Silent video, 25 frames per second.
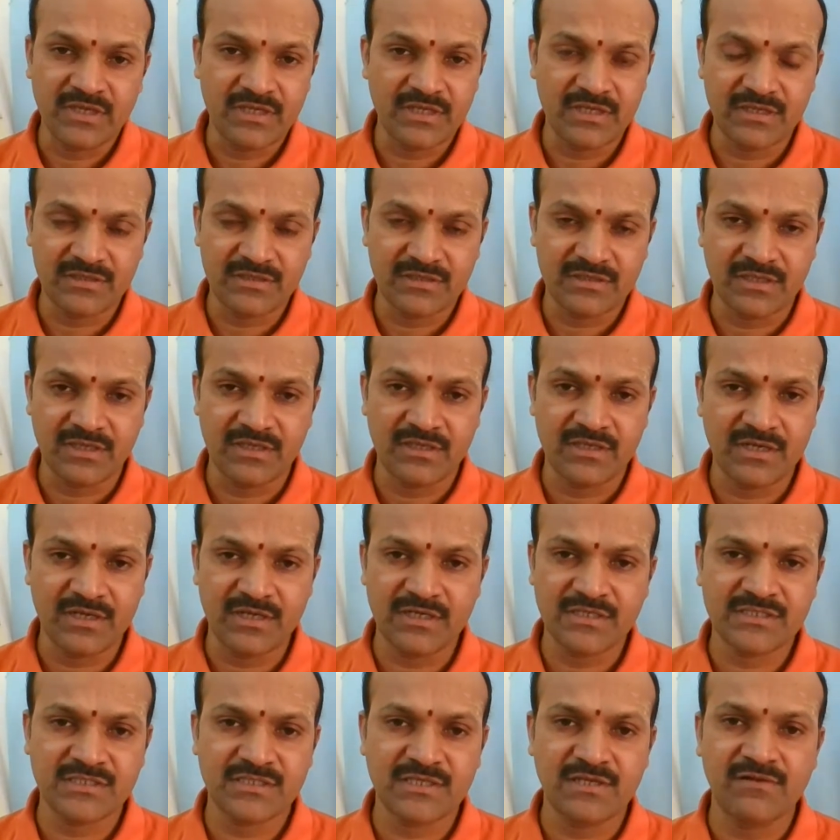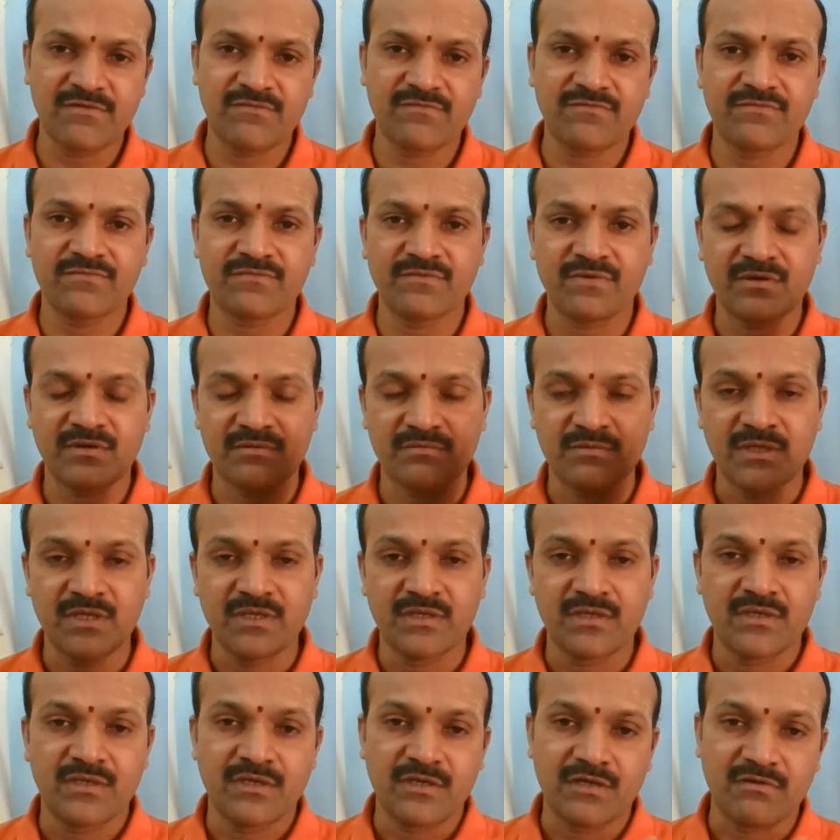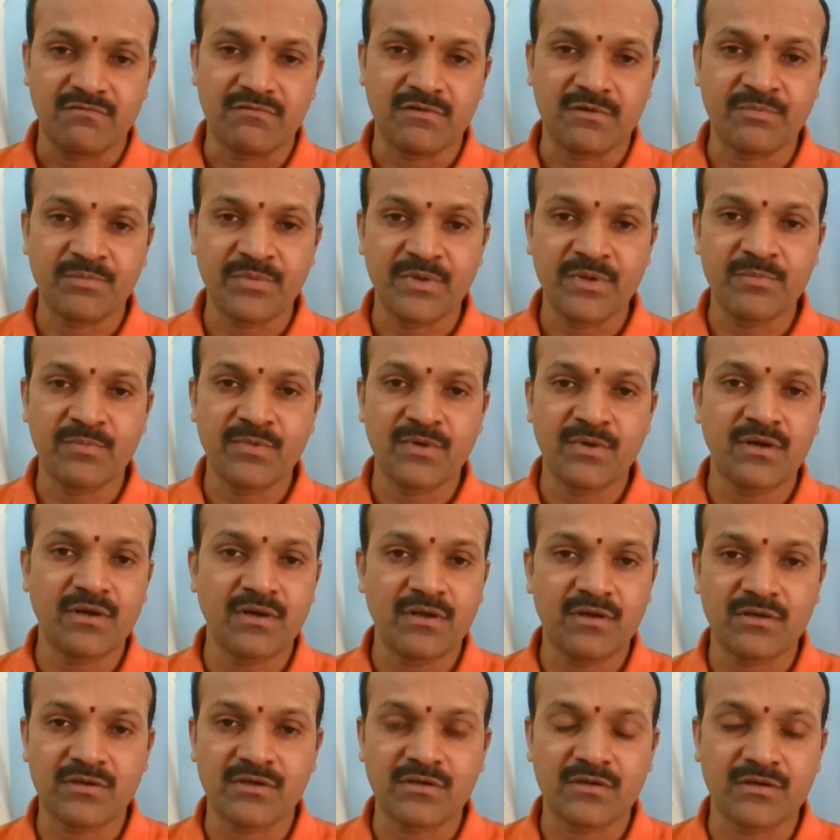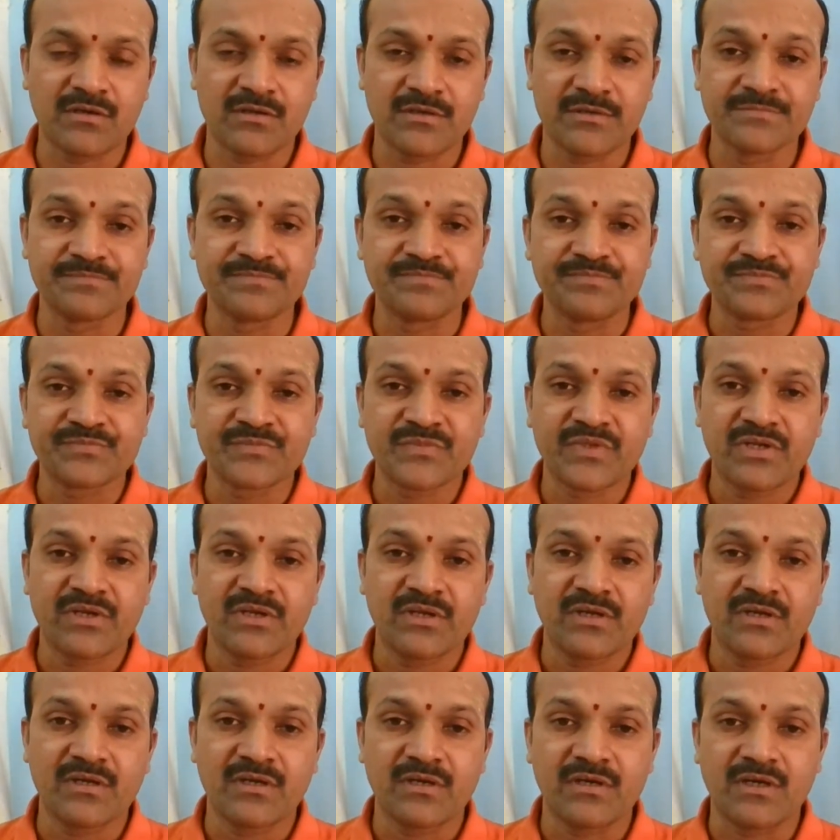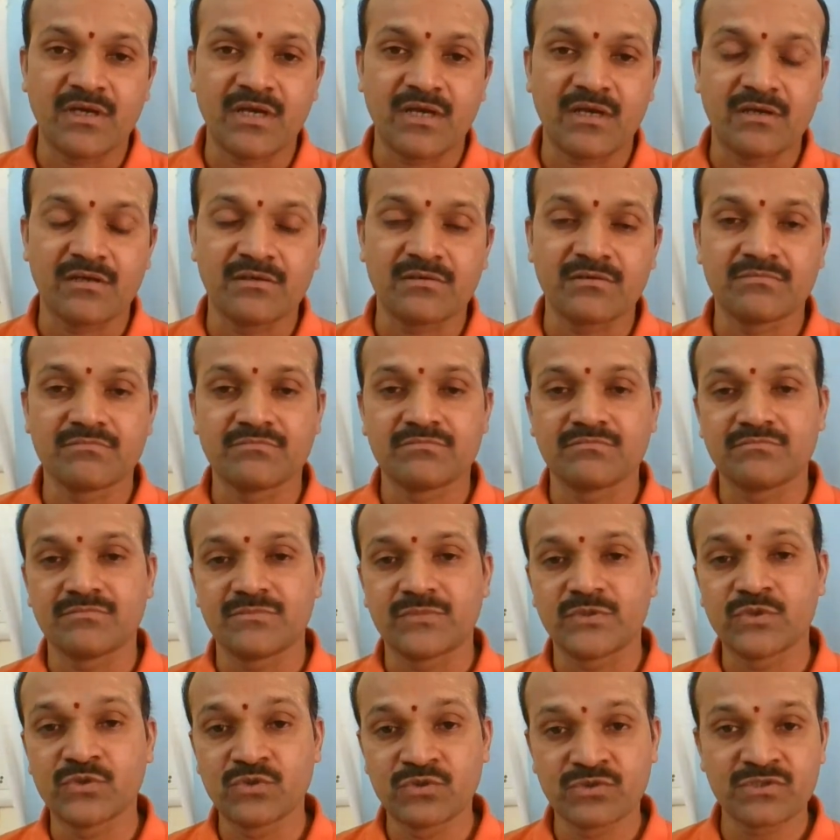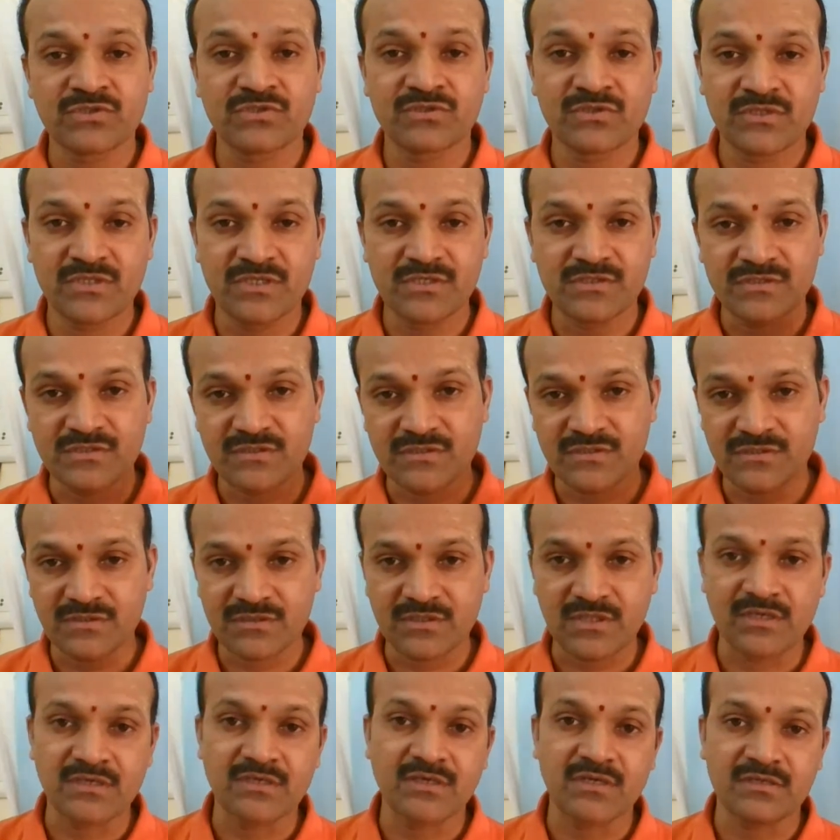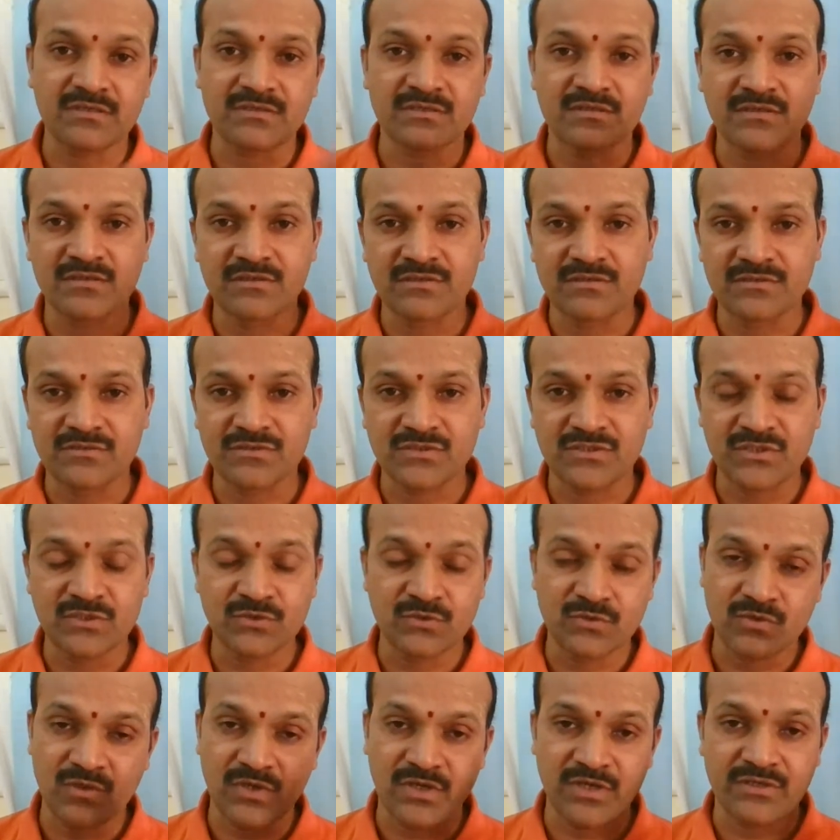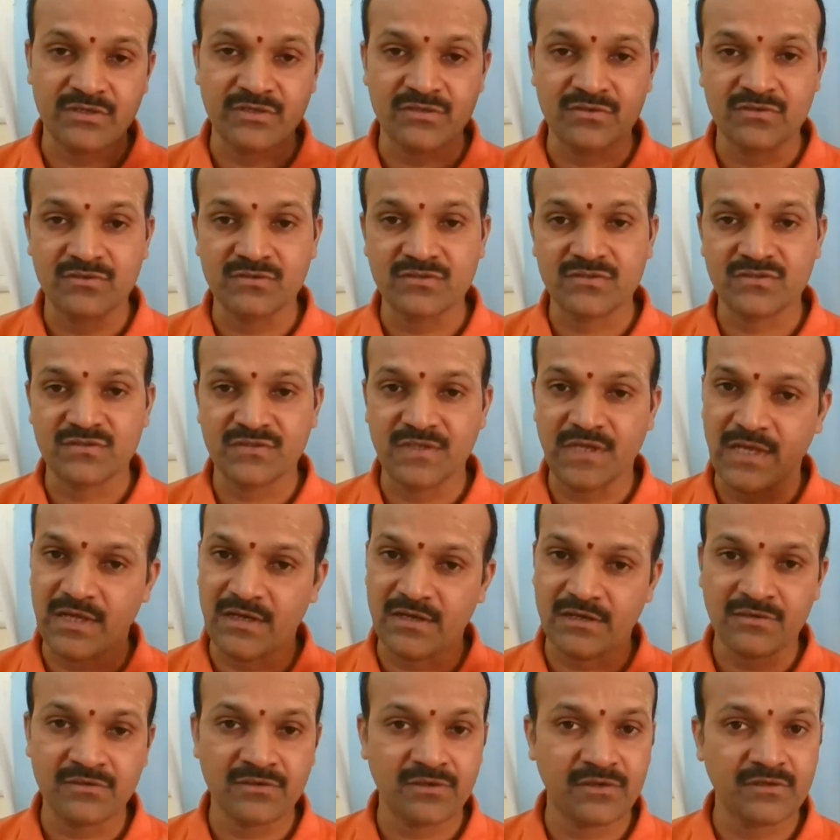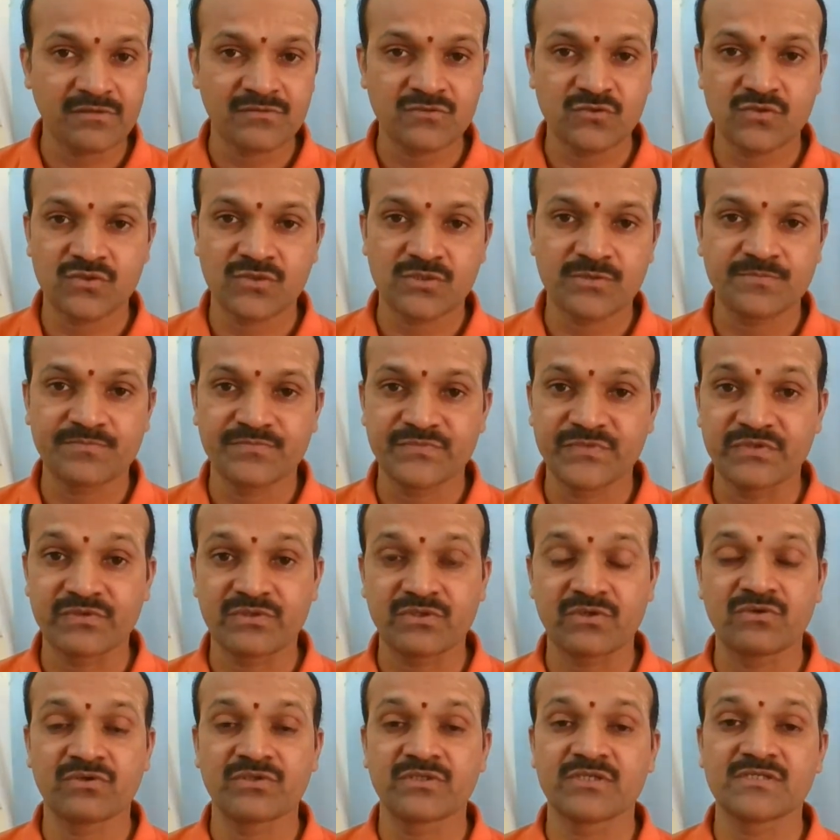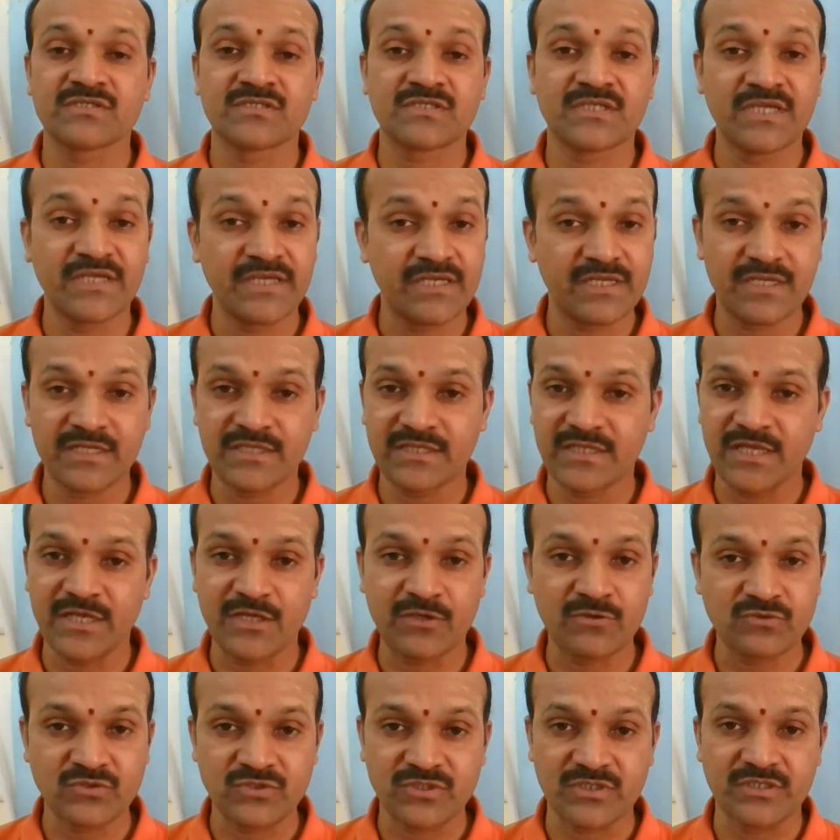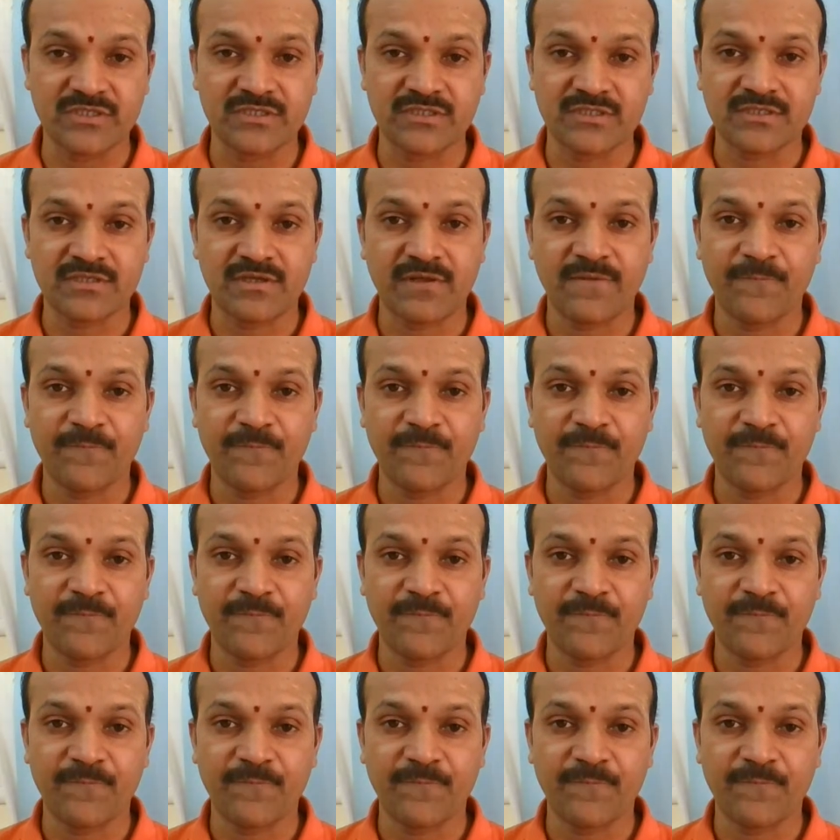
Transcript: theory itself, our people are have used these conductors, insulators, dielectrics. Without this theory, they used it.